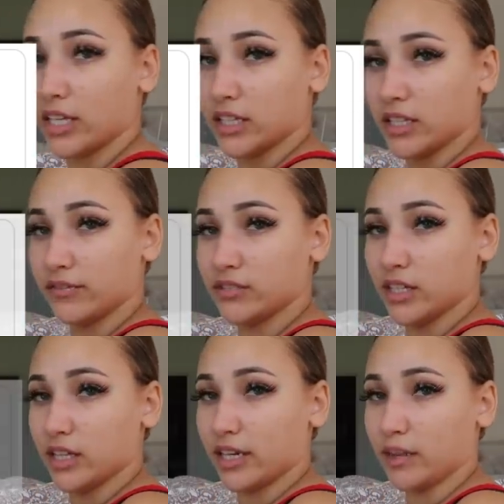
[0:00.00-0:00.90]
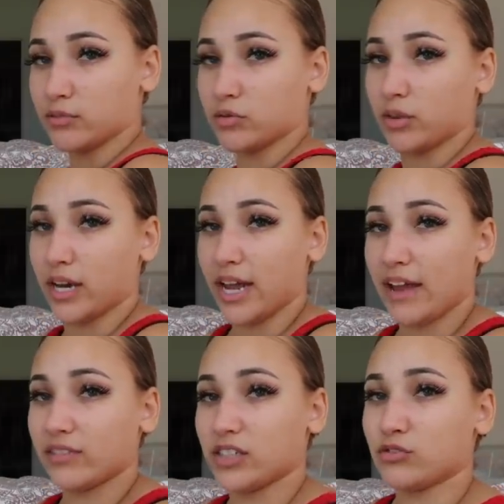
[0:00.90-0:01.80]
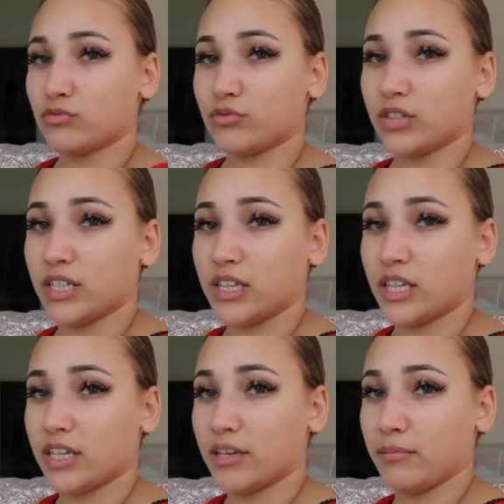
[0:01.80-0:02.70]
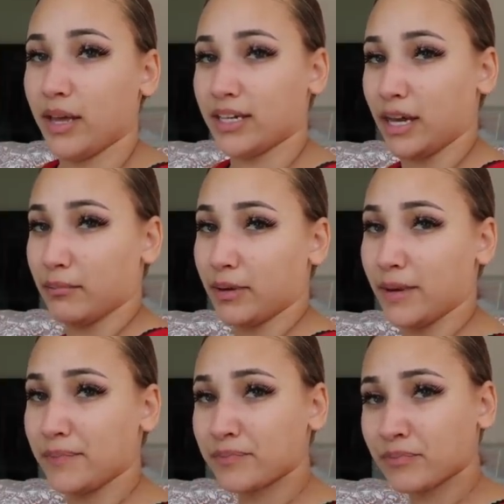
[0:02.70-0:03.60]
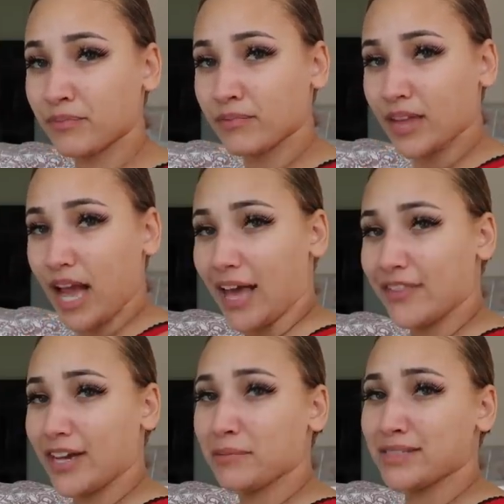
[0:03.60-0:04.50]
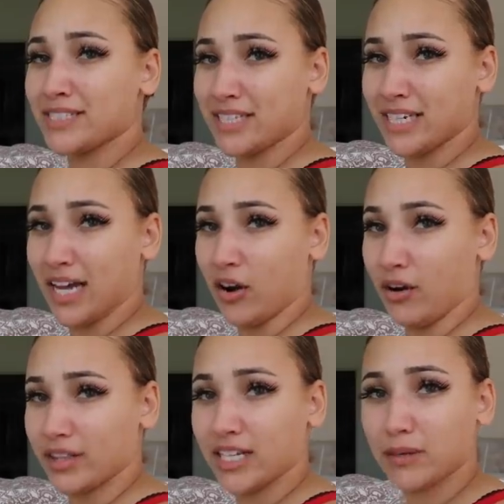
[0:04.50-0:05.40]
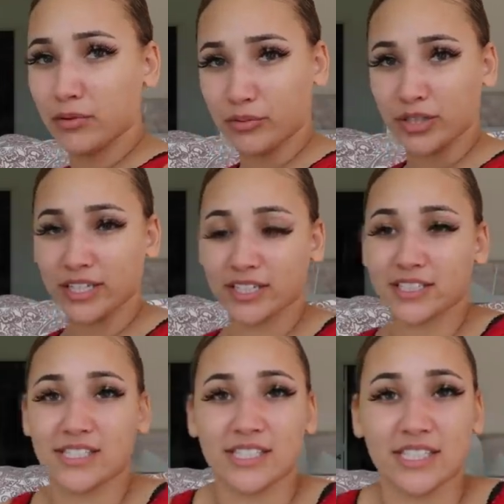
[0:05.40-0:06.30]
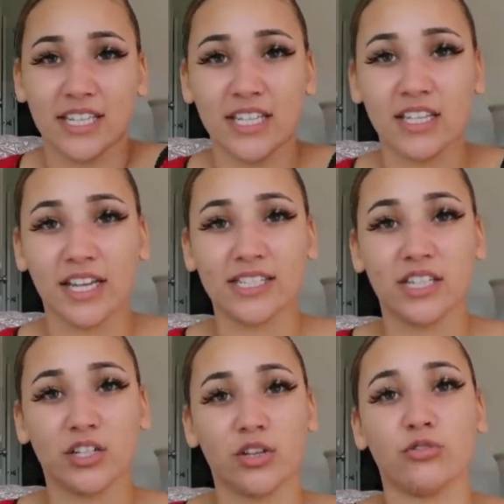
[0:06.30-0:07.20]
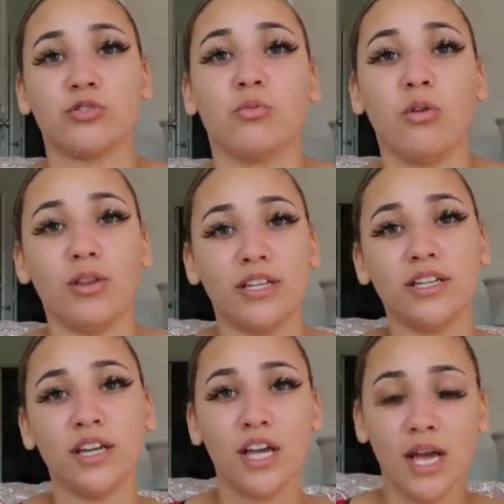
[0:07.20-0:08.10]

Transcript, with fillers: like lifted. Like I'm swollen. I had this really thick band on, but I think I'm a C now. I think I'm a really good C. Like I said, they're a little swollen,